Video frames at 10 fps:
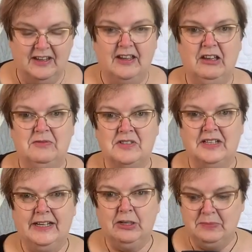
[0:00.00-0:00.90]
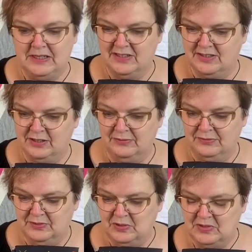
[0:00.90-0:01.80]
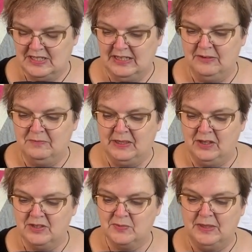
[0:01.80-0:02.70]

And it's a little bit confusing because